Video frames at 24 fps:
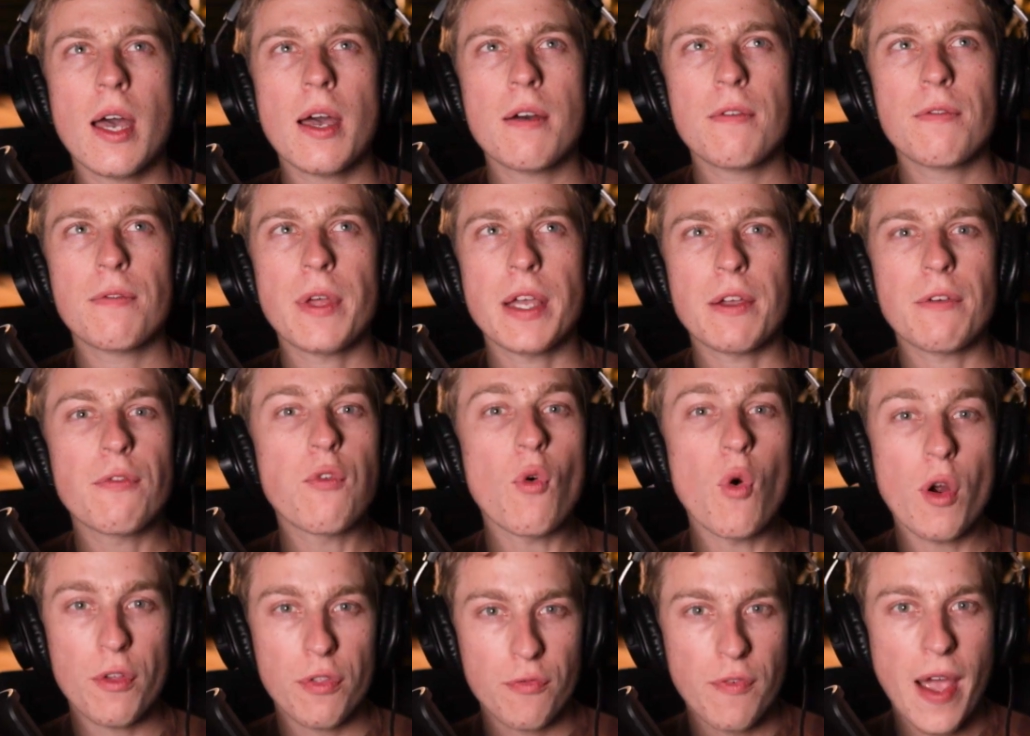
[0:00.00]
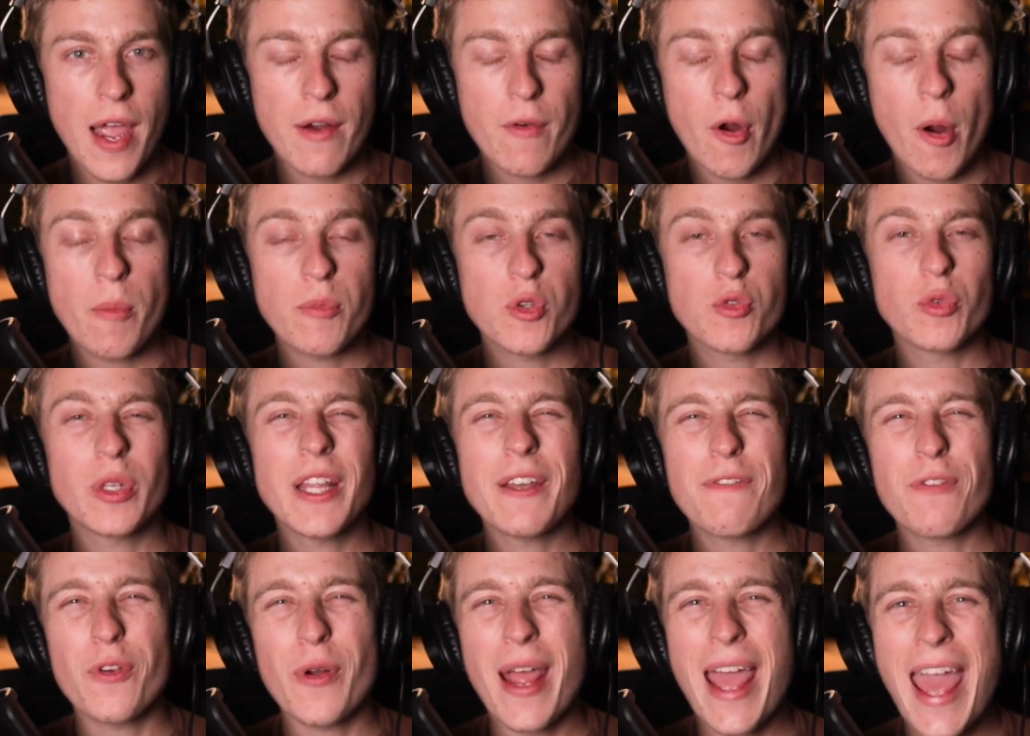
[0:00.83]
Like for firearms,
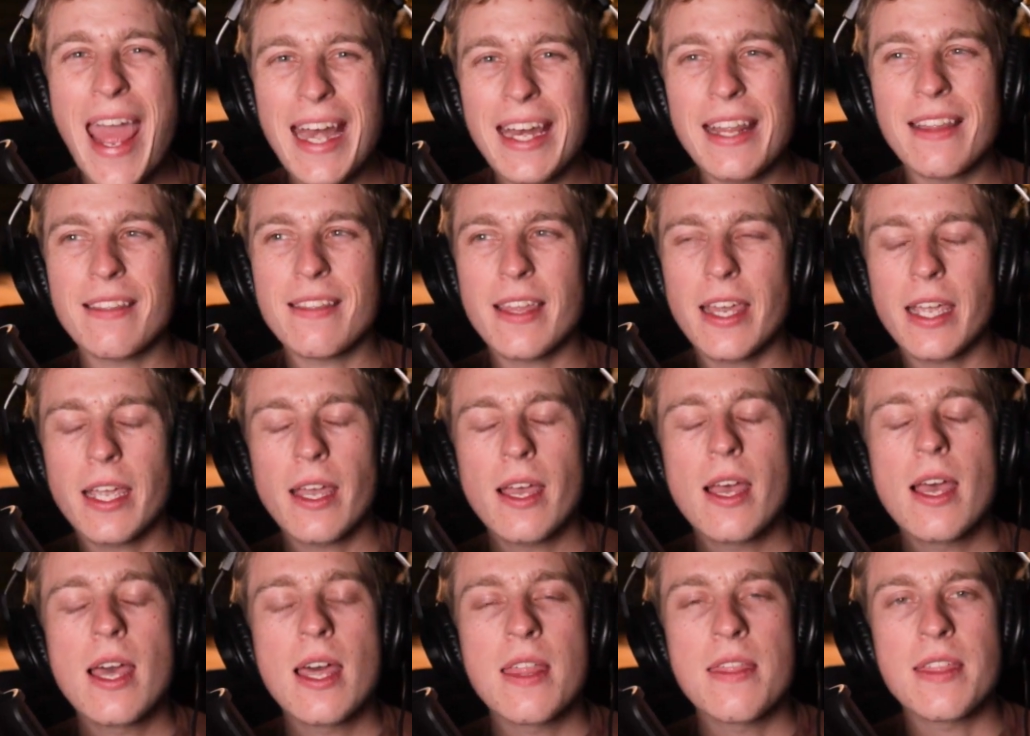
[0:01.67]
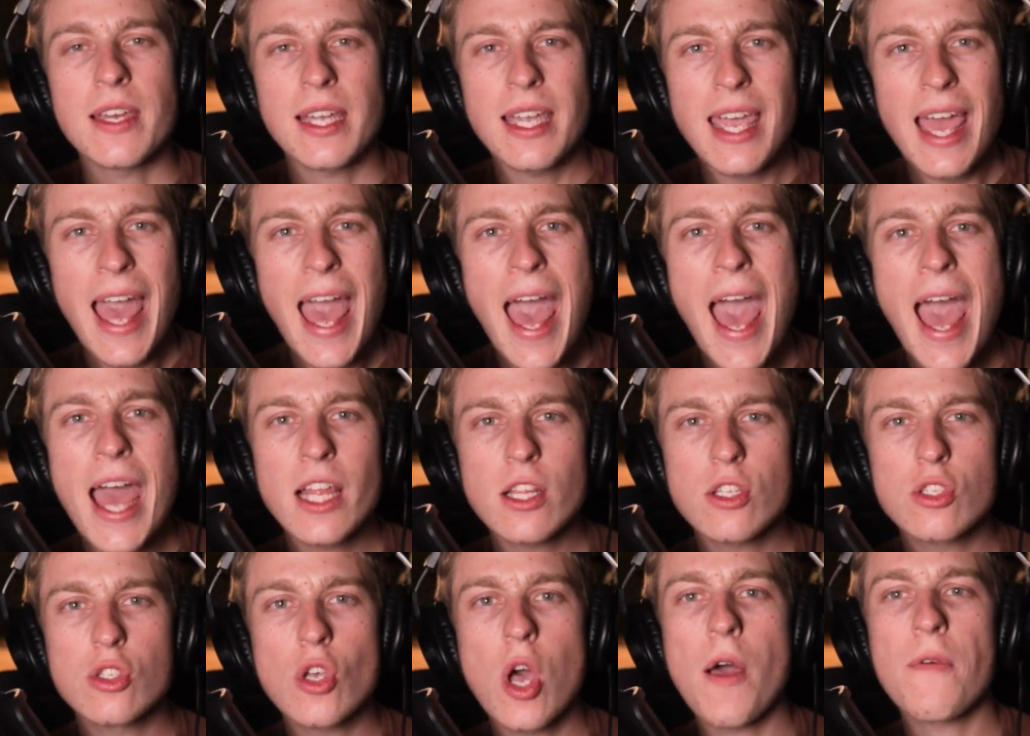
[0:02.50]
really for anything. The
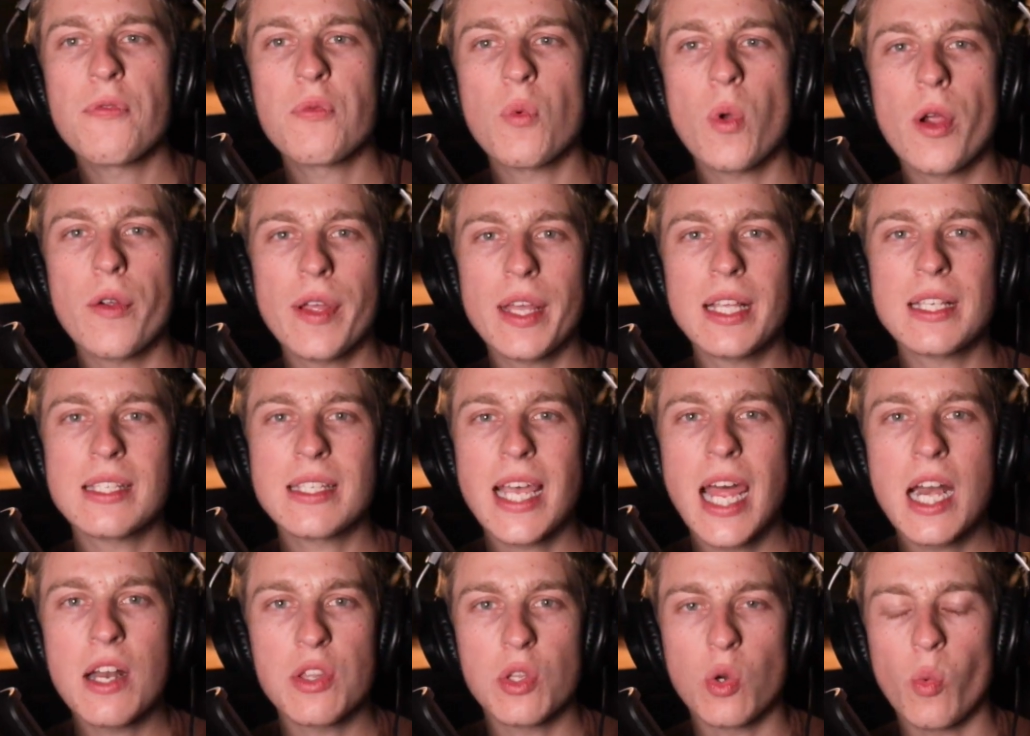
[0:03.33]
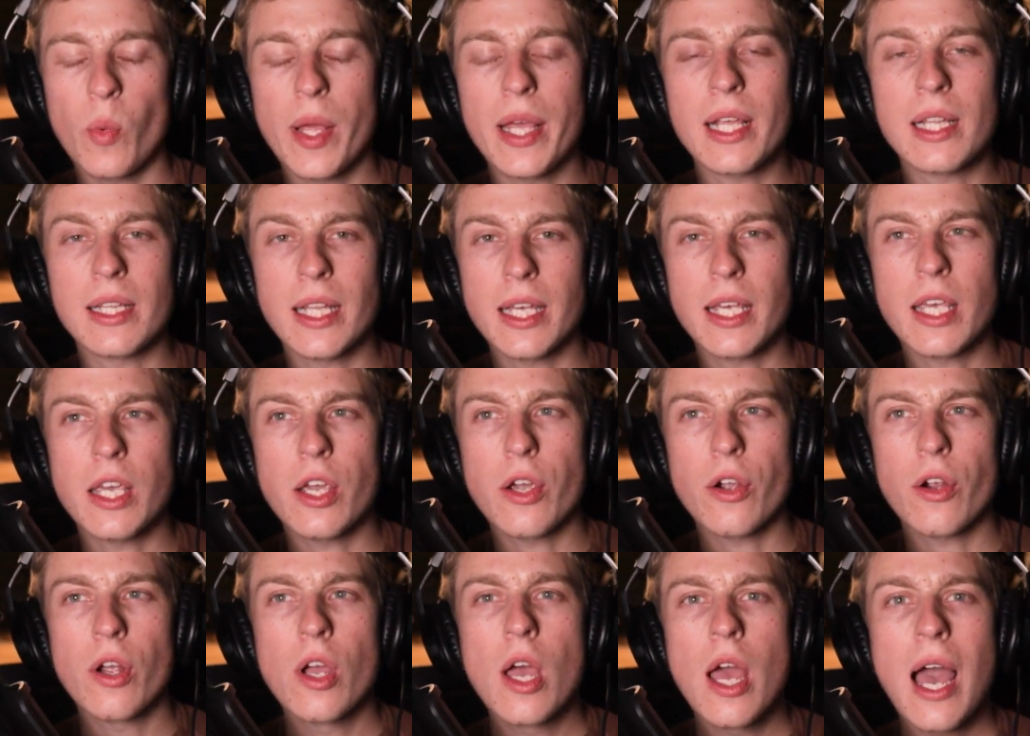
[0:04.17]
CAD software is kind of the weak link
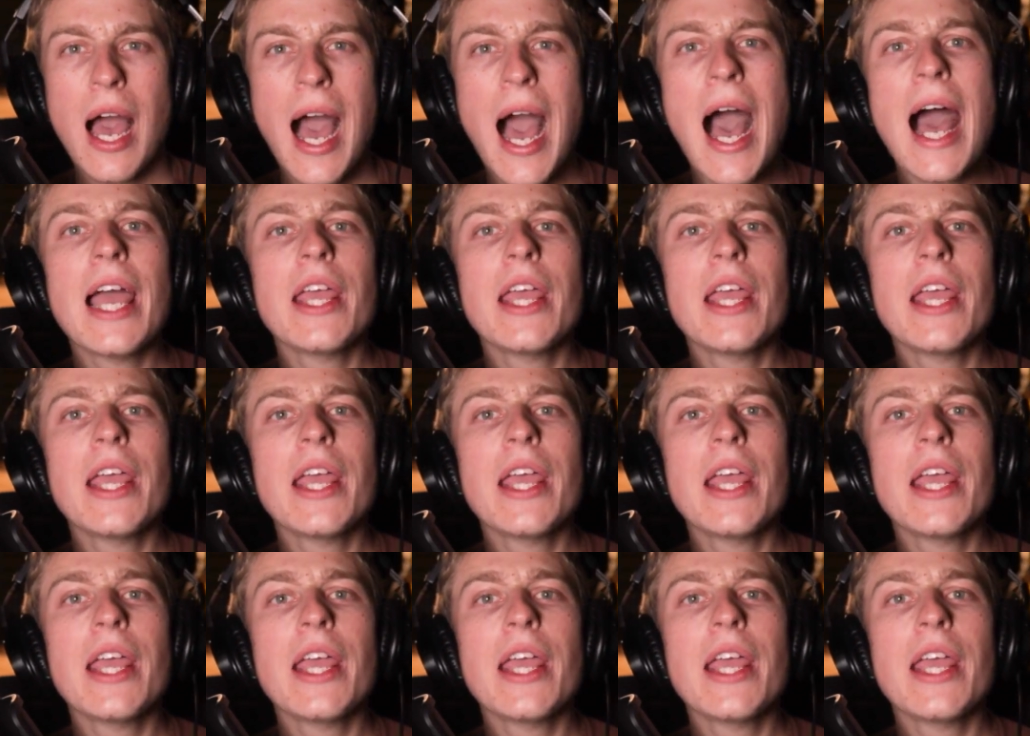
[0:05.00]
here. I